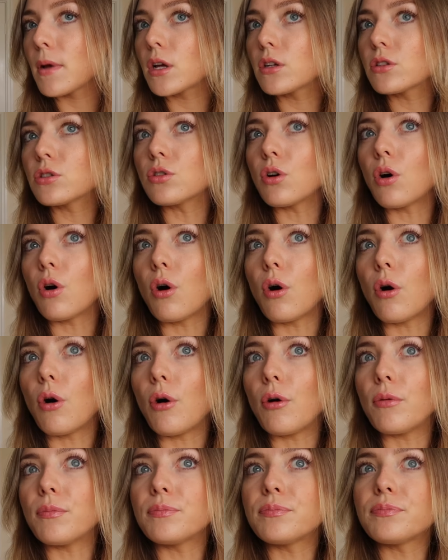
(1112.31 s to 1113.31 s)

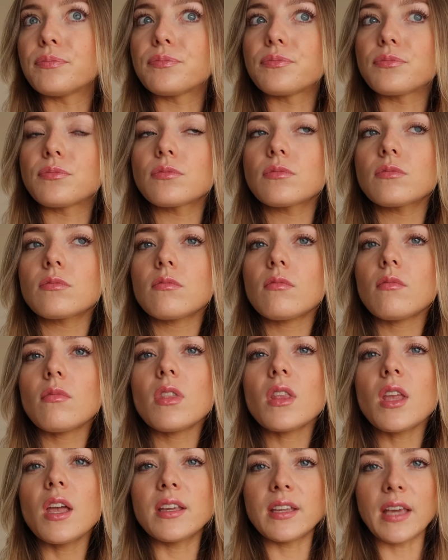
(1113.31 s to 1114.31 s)
So
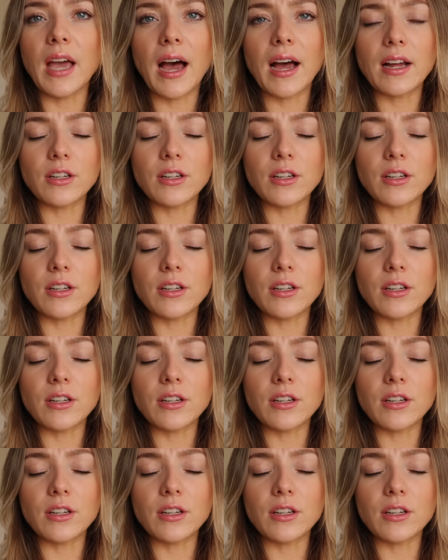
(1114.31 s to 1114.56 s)
yeah,